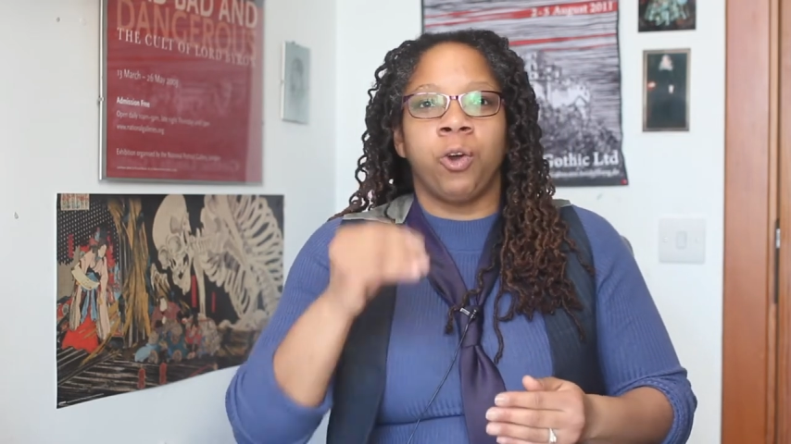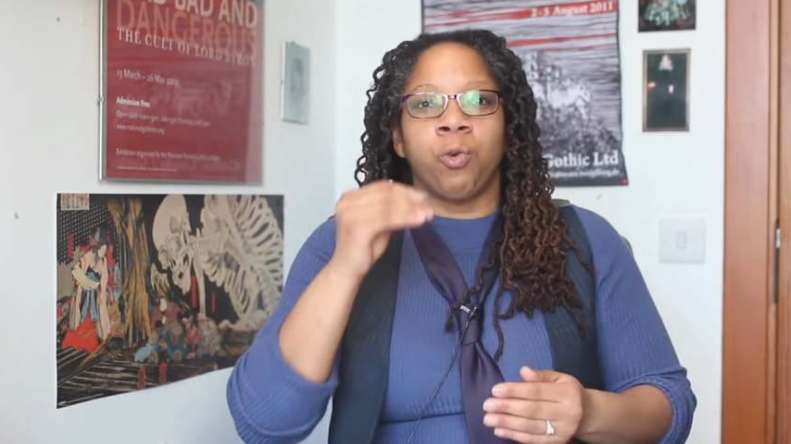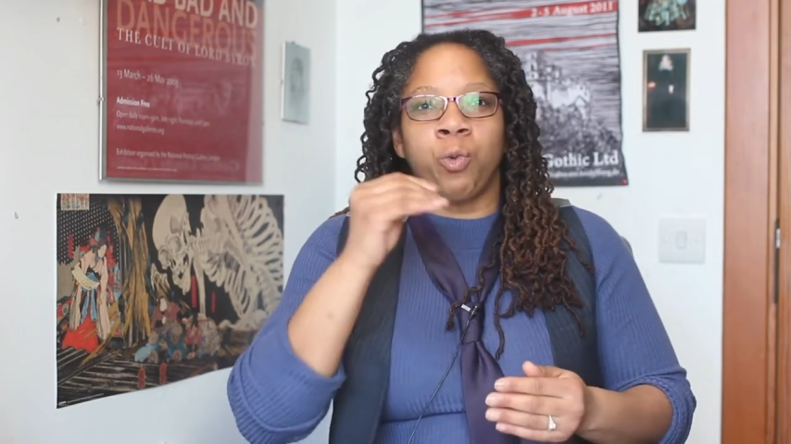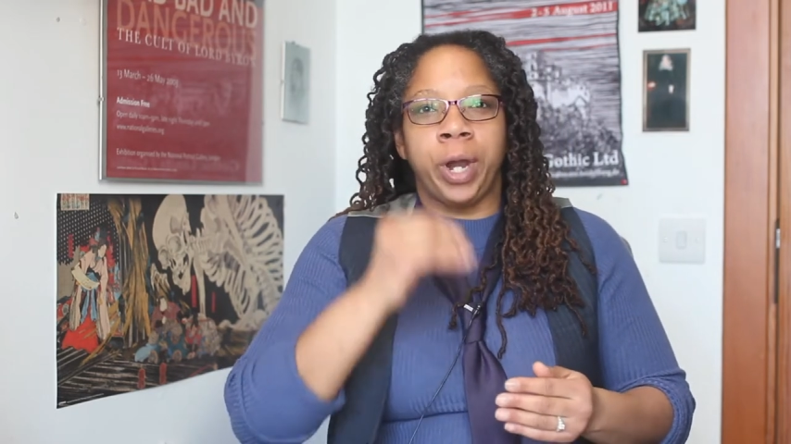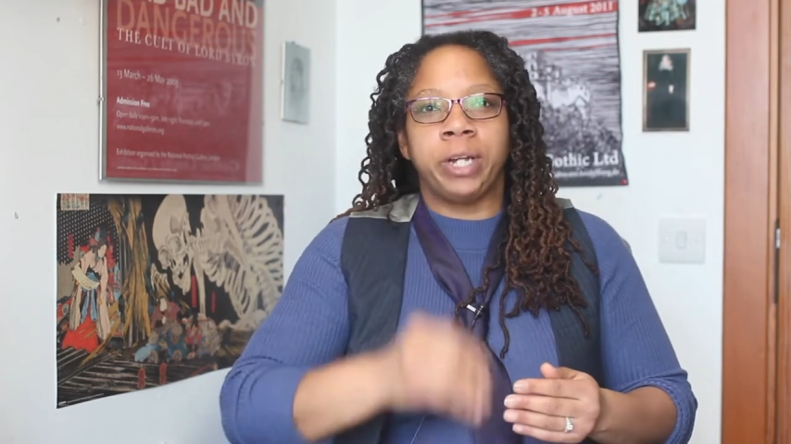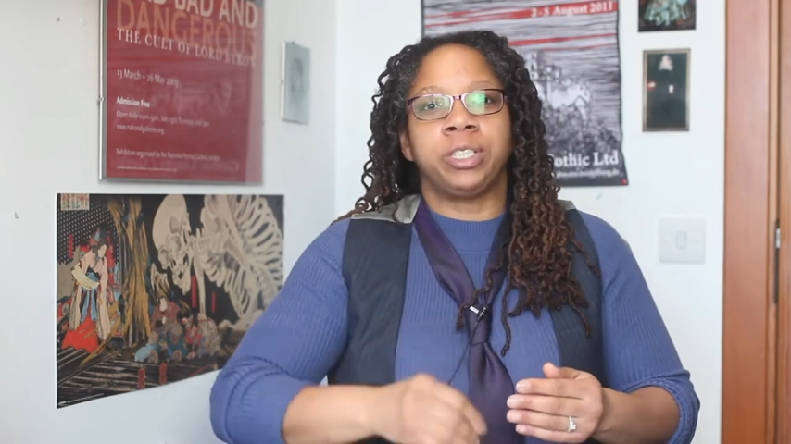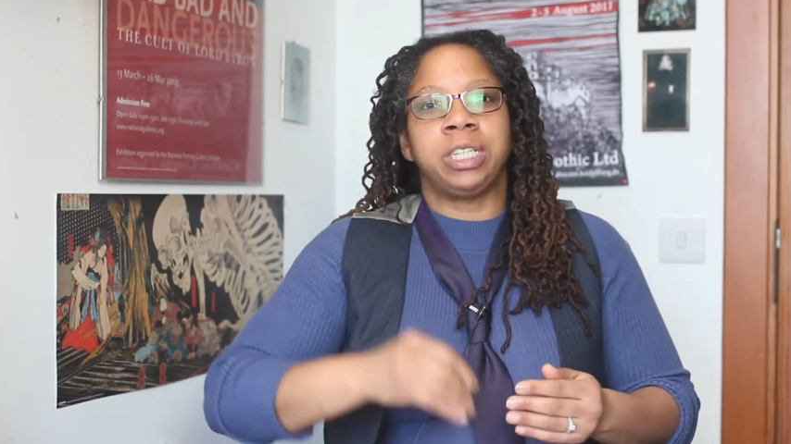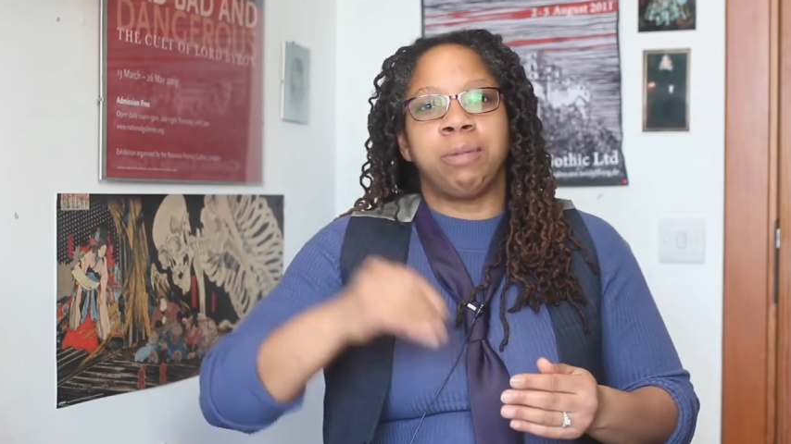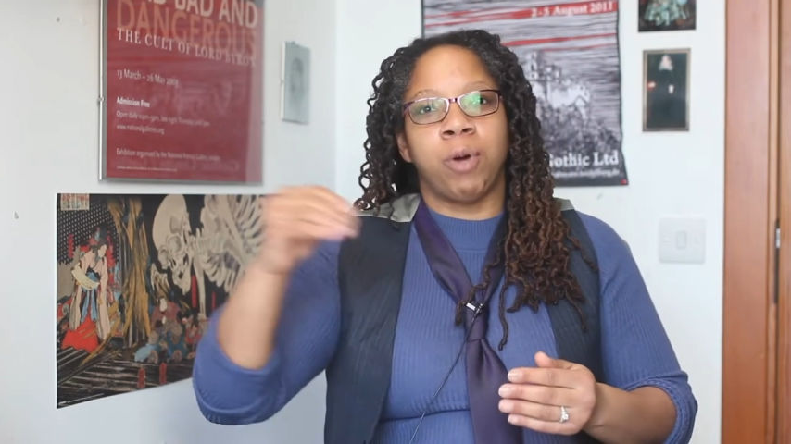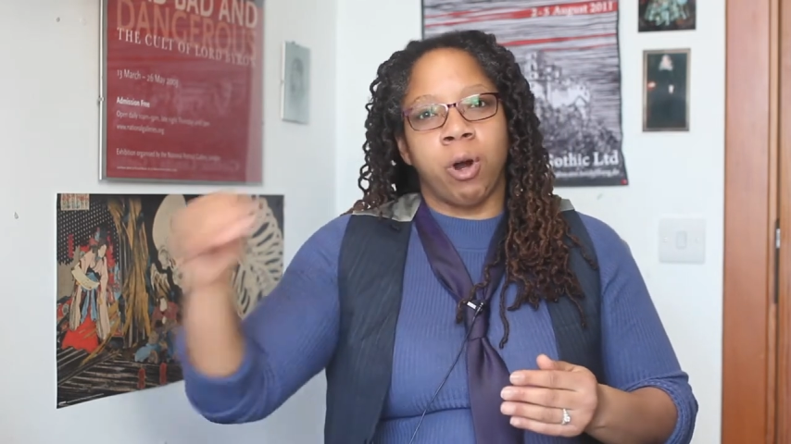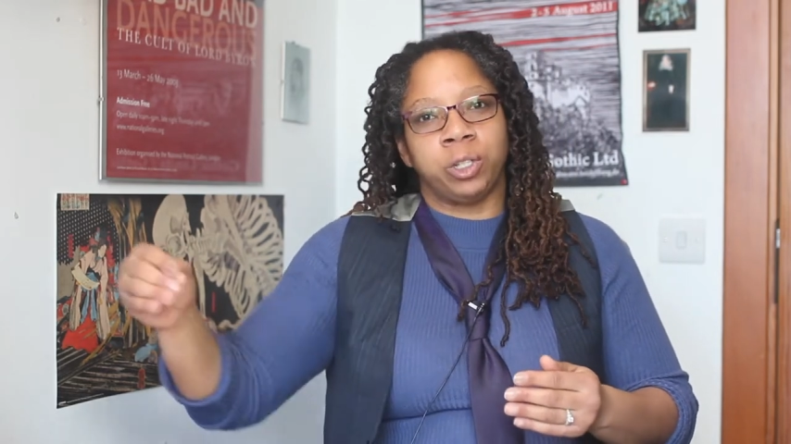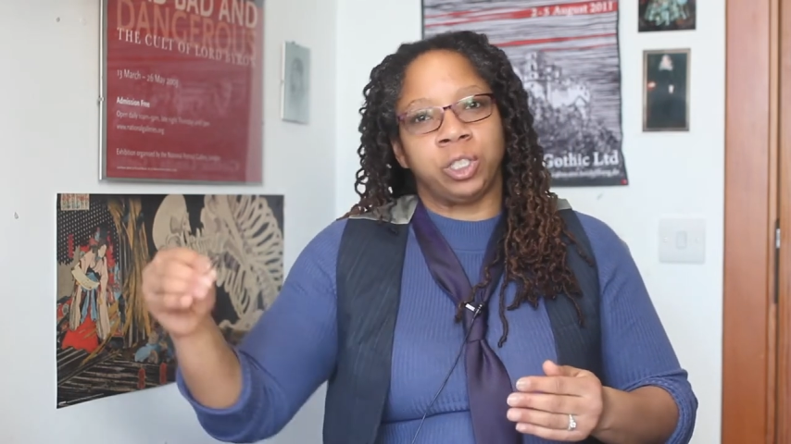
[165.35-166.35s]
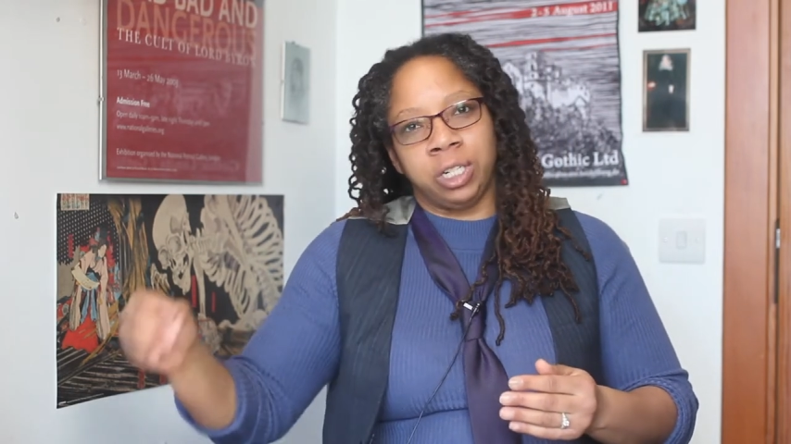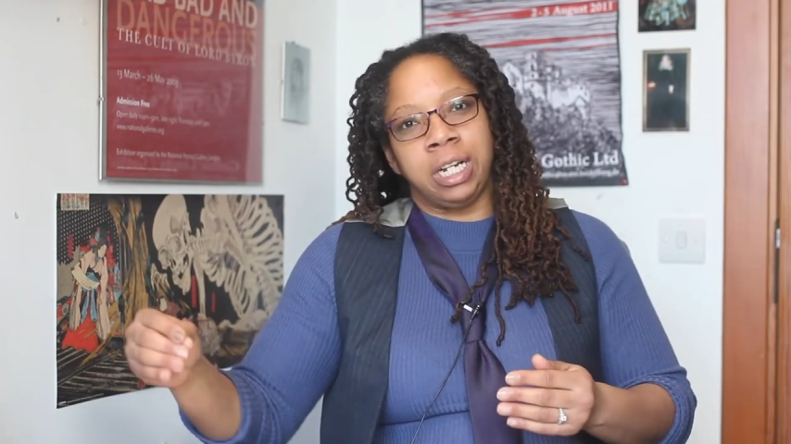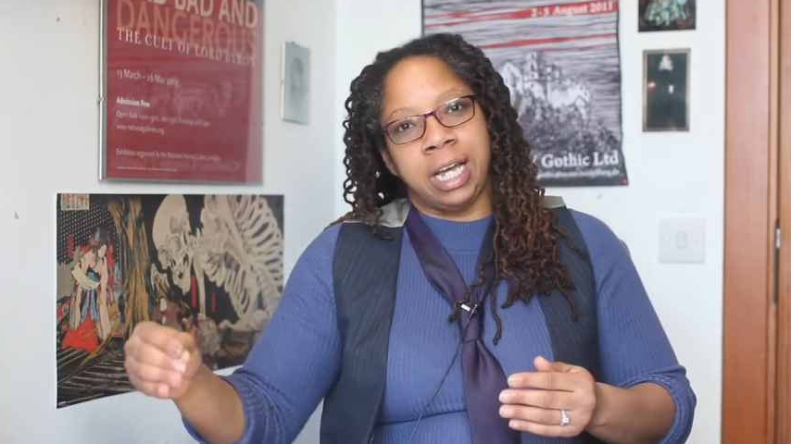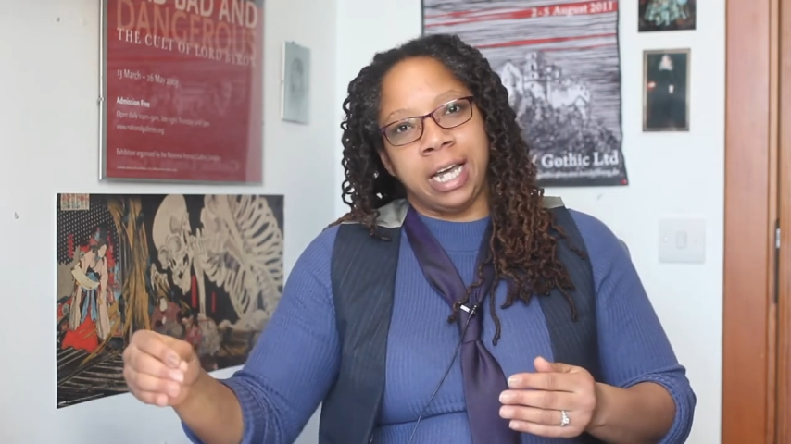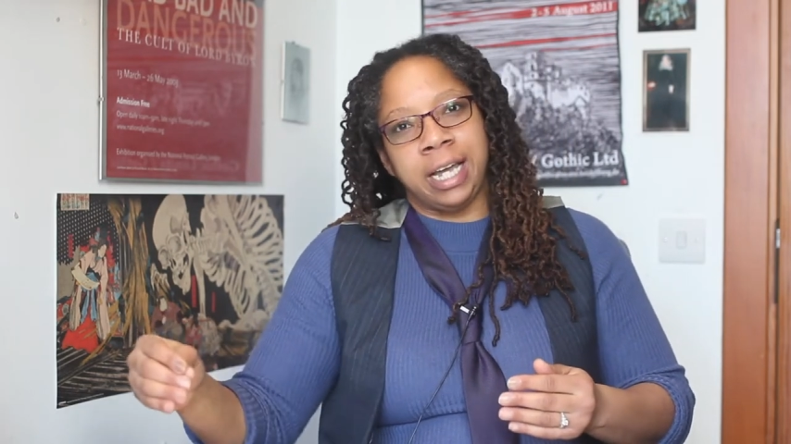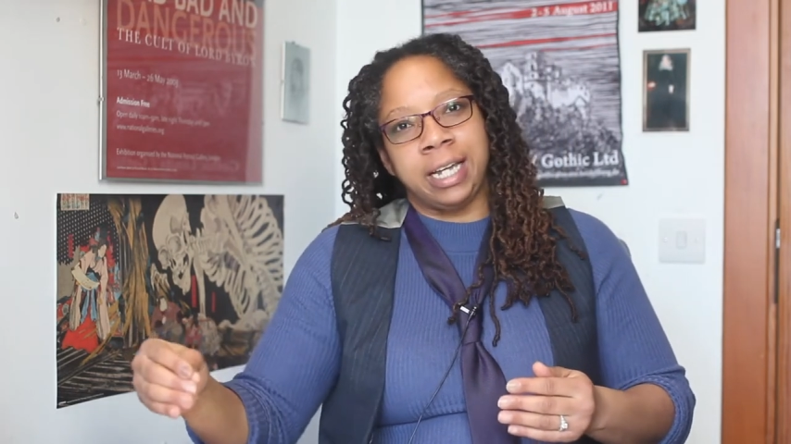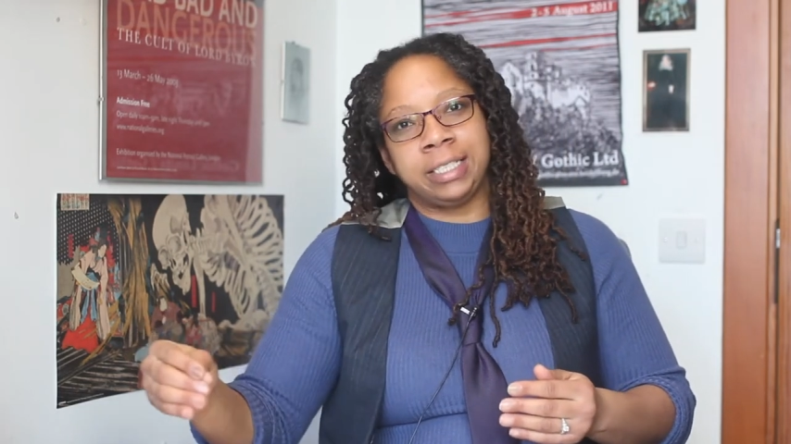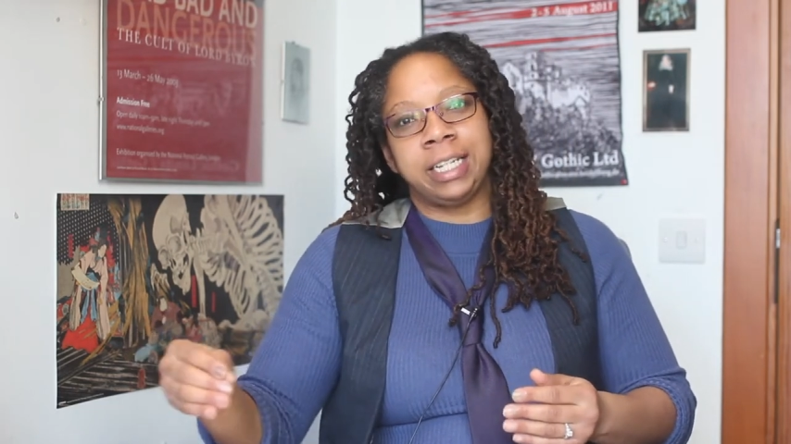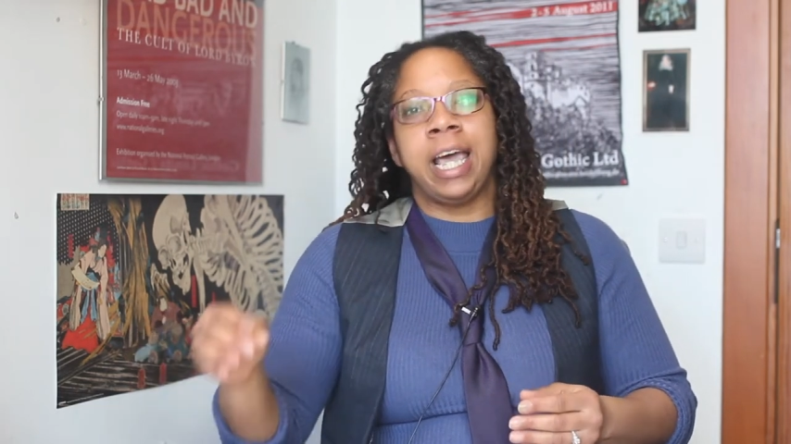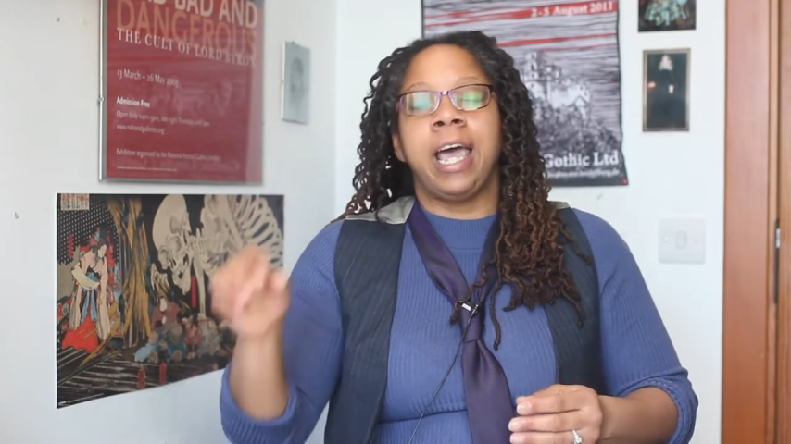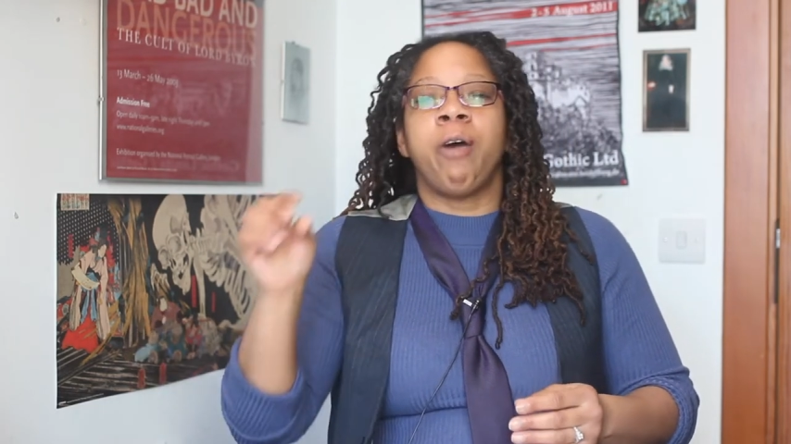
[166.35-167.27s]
racially marginalized,